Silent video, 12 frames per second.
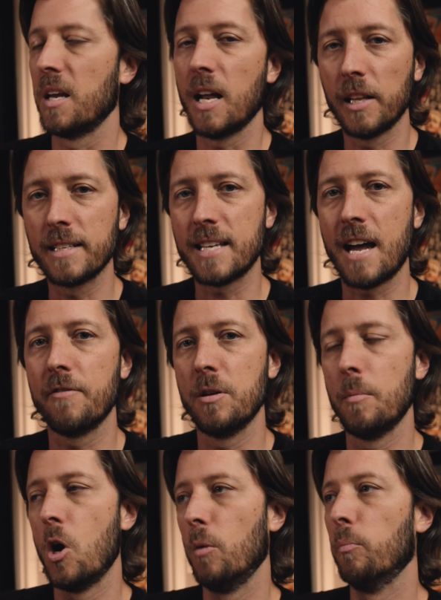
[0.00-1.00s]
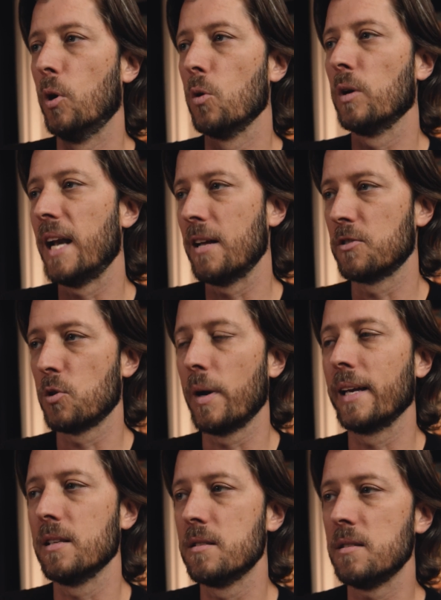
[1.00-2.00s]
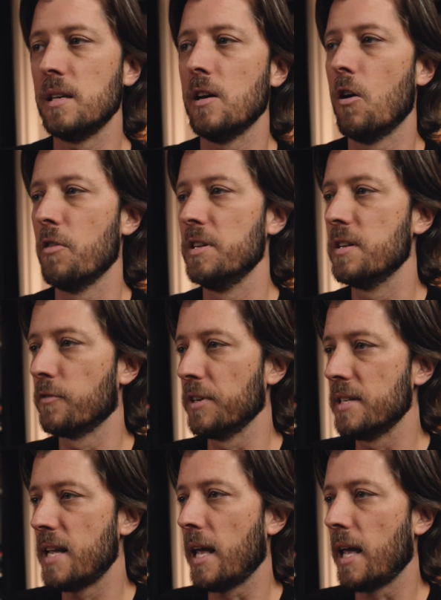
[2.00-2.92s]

and I like to have them all broken out so I can see all the different